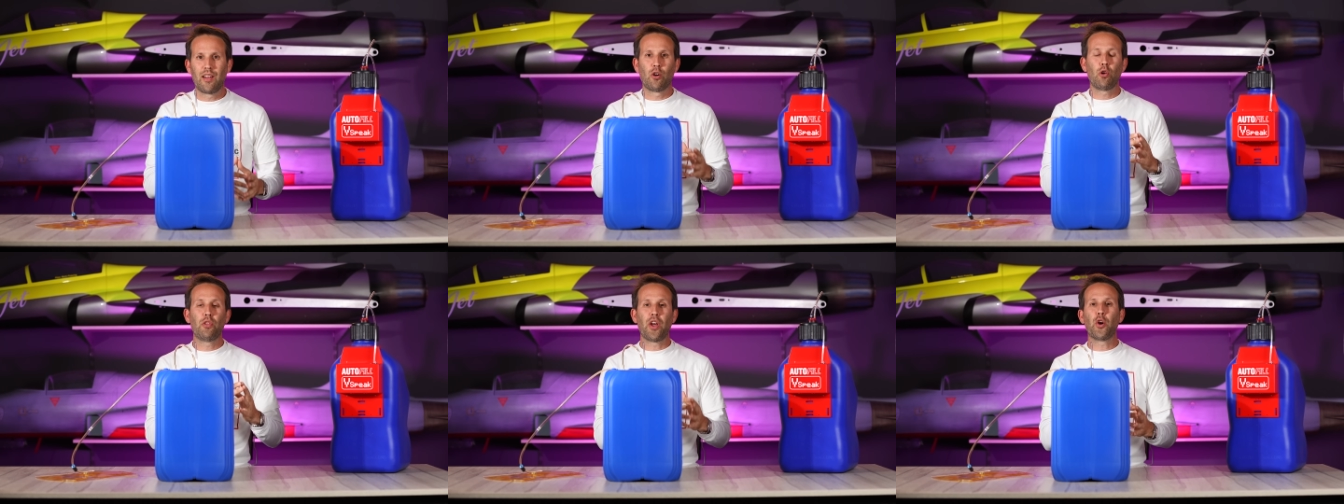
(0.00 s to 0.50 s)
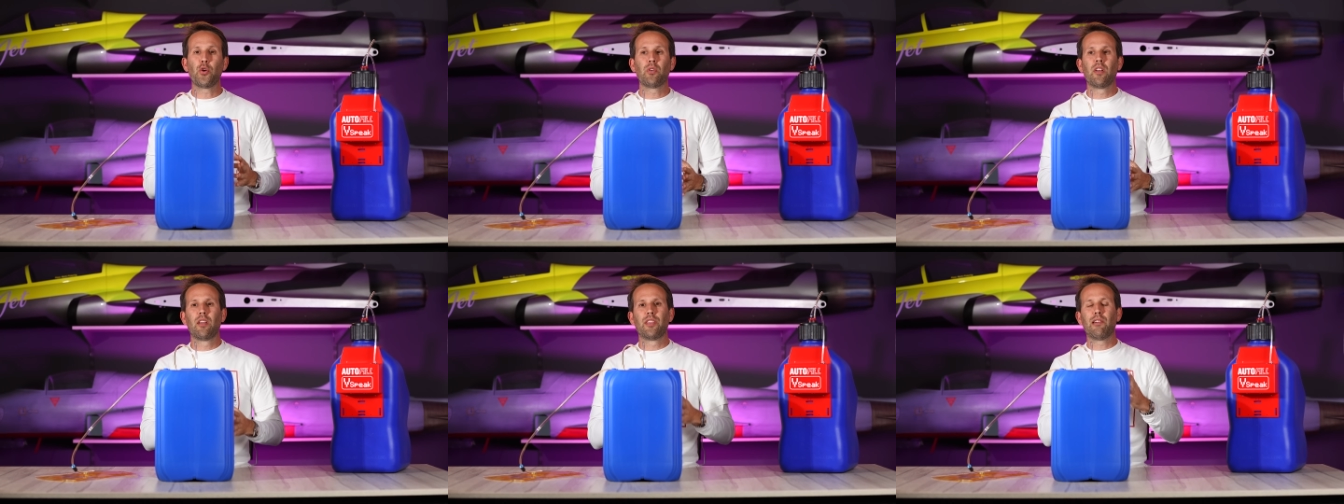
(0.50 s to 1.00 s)
although
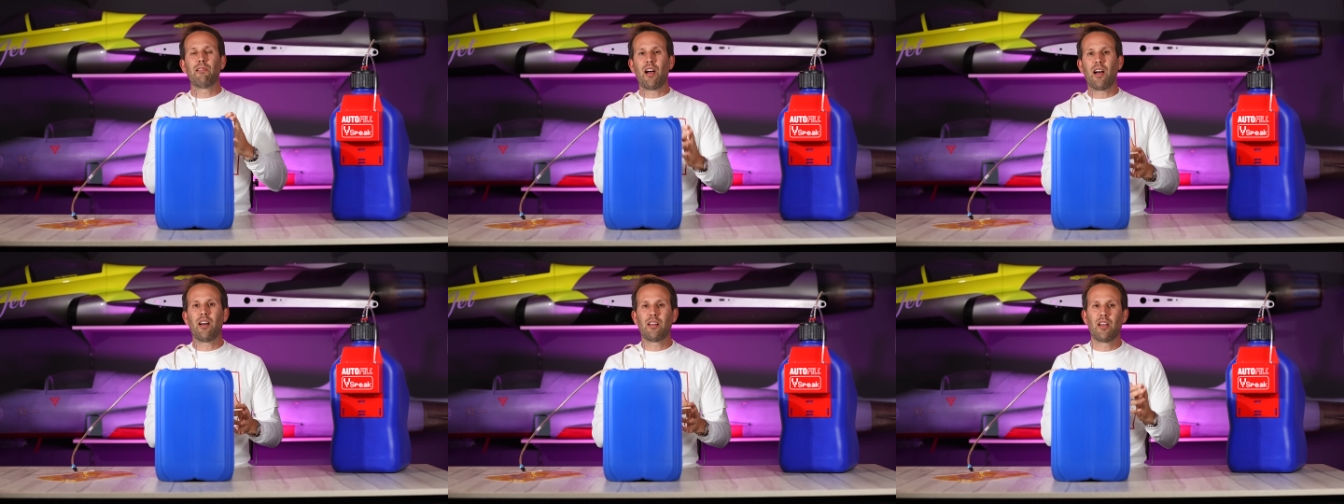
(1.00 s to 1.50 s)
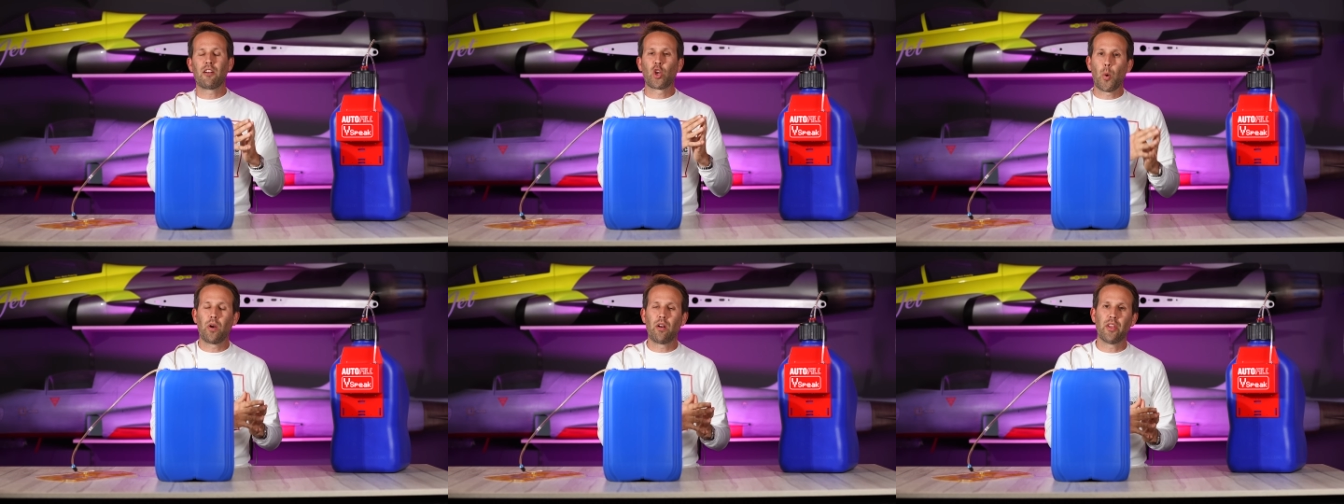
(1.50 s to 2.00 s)
there are a
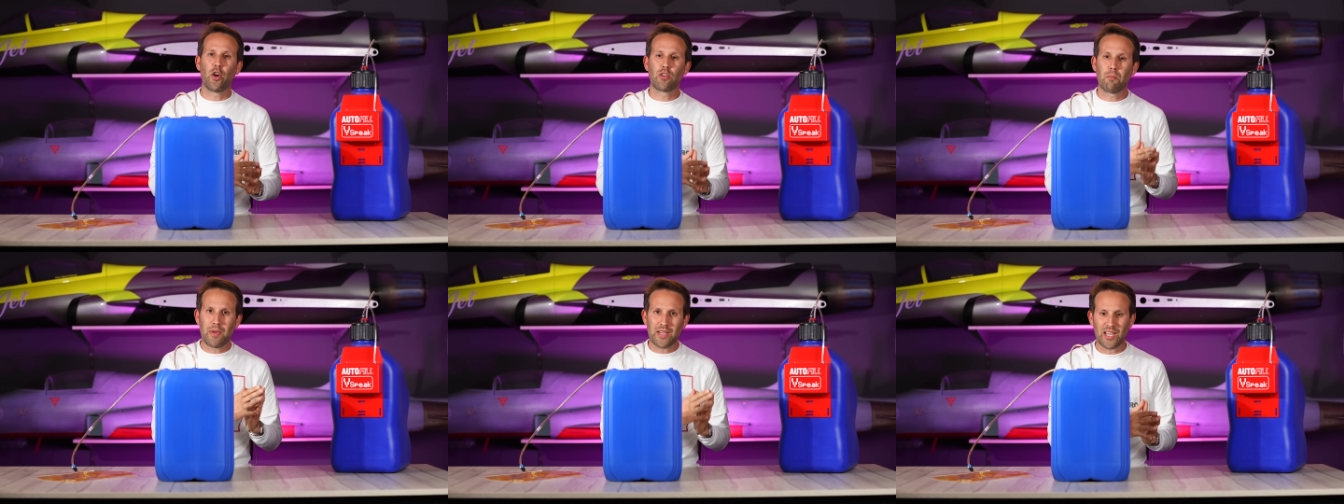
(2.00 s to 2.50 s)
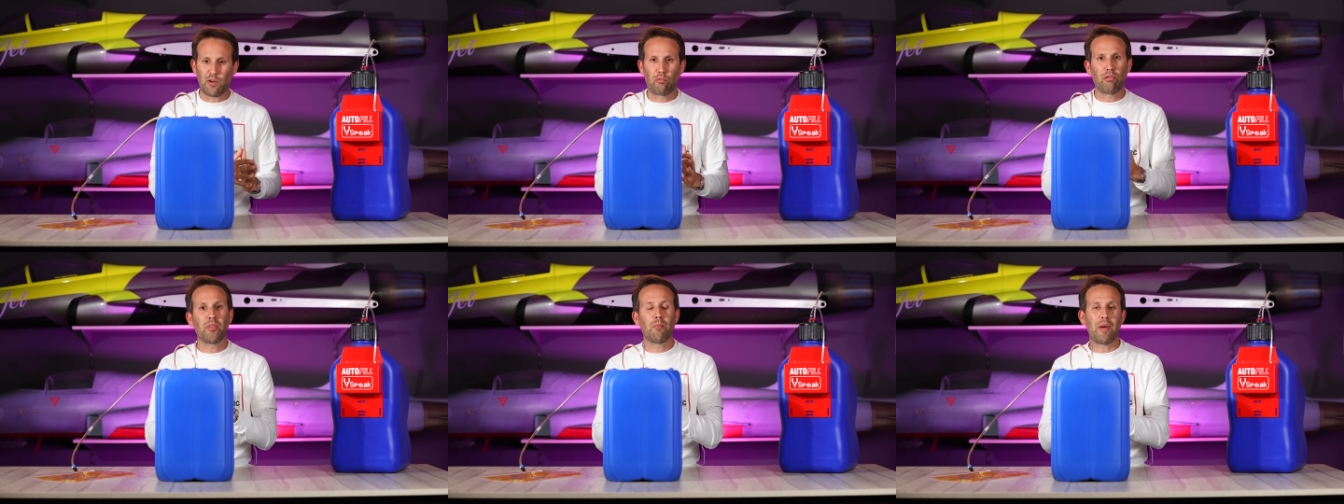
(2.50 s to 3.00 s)
couple of those missing
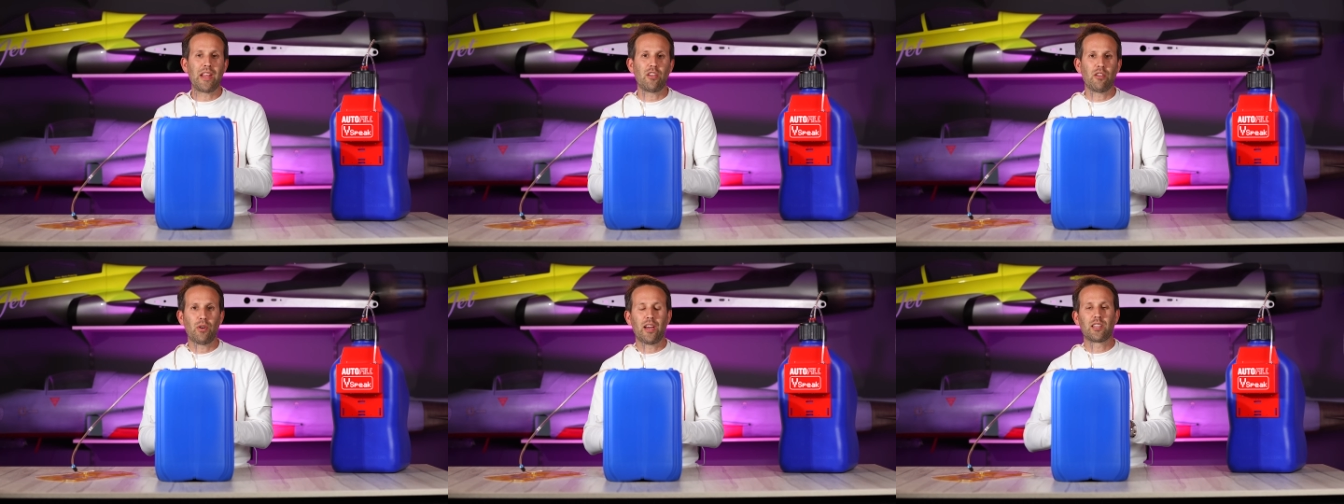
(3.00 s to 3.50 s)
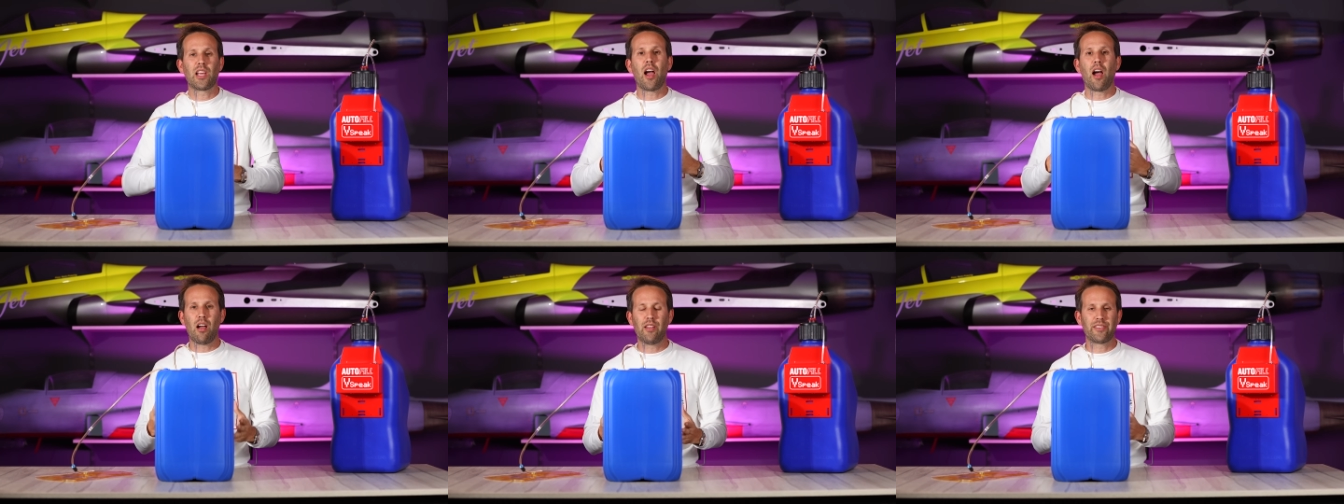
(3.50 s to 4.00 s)
from the menu as they
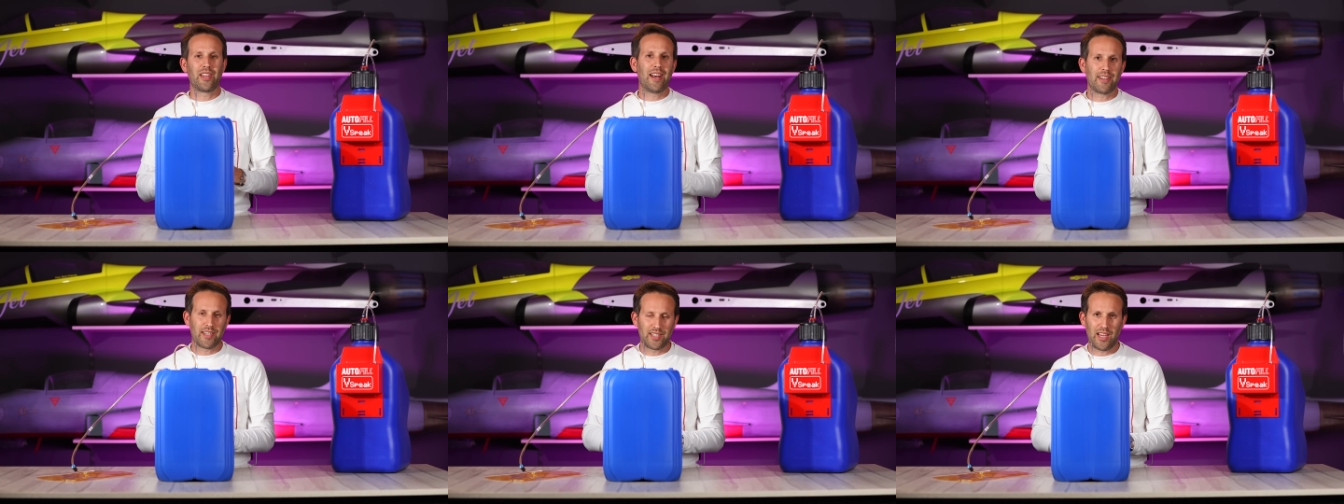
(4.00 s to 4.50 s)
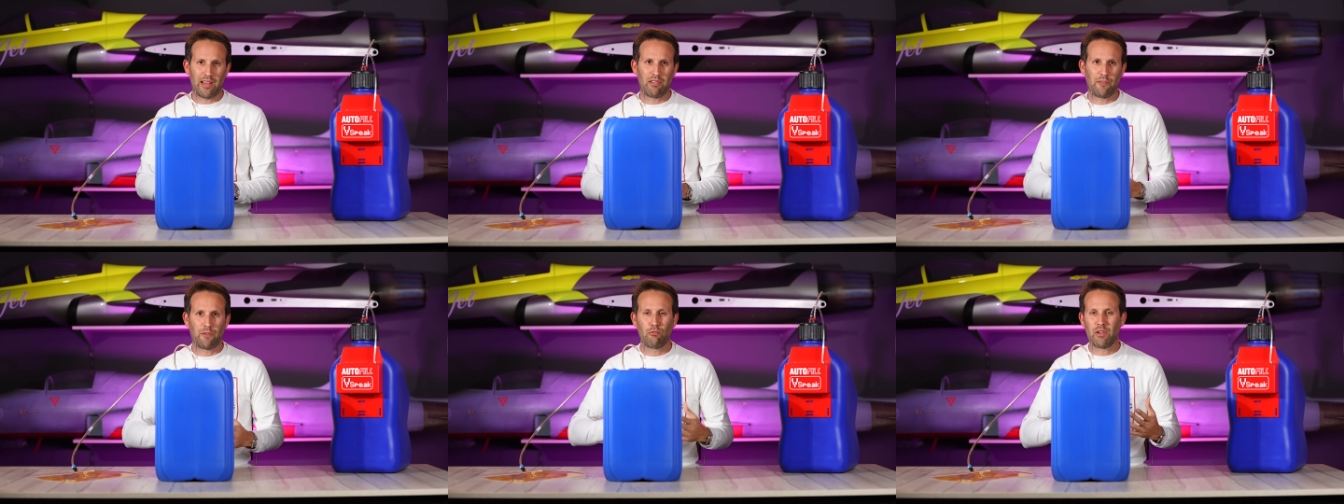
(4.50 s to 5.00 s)
aren't necessary
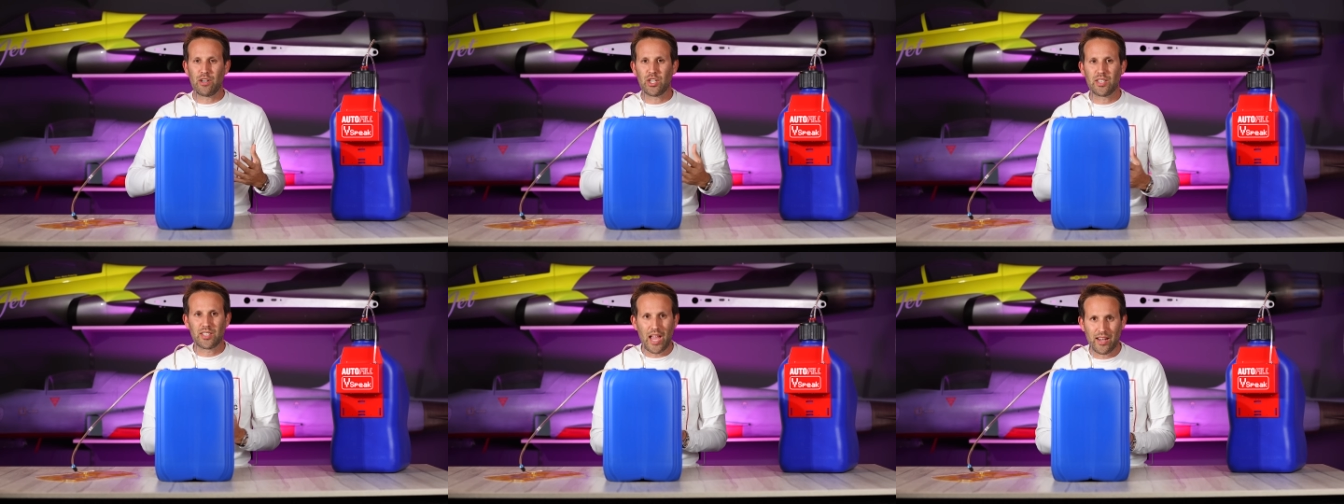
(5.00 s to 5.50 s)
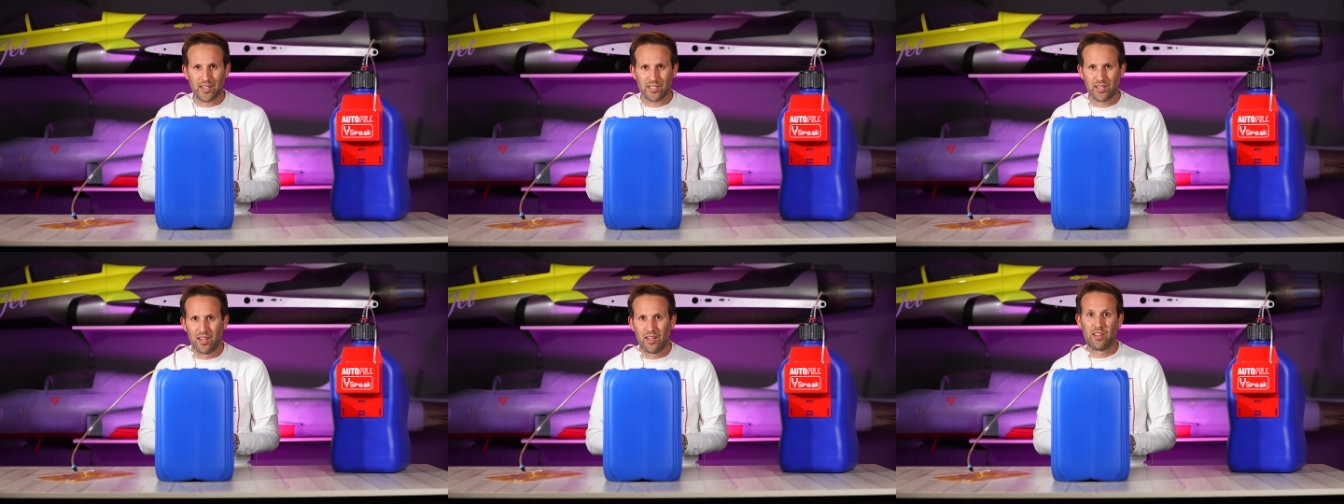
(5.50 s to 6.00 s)
for rigid tanks,